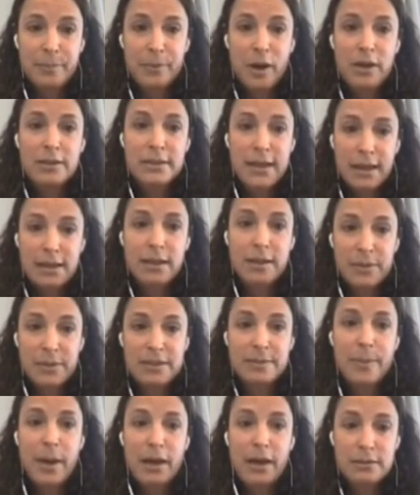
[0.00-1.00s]
protect them
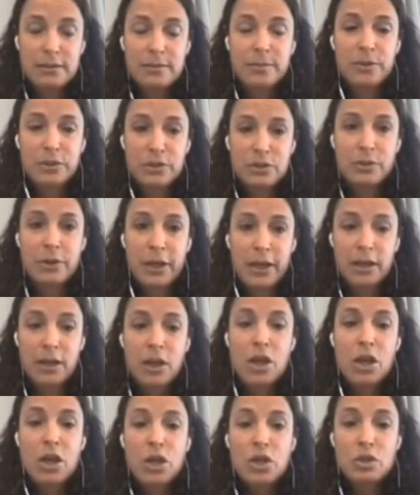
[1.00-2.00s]
as possible during
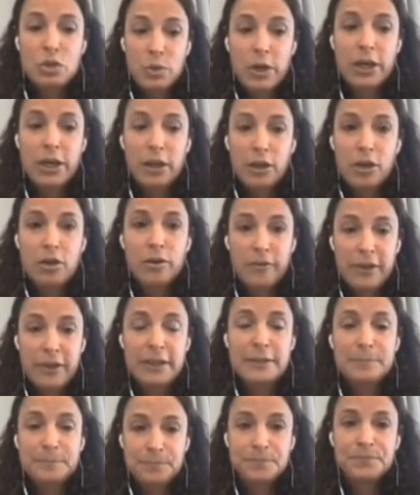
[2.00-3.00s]
during
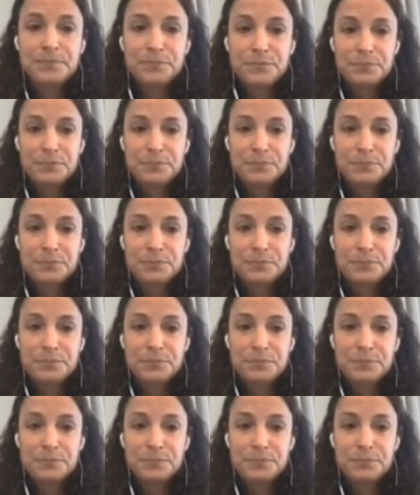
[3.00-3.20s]
COVID.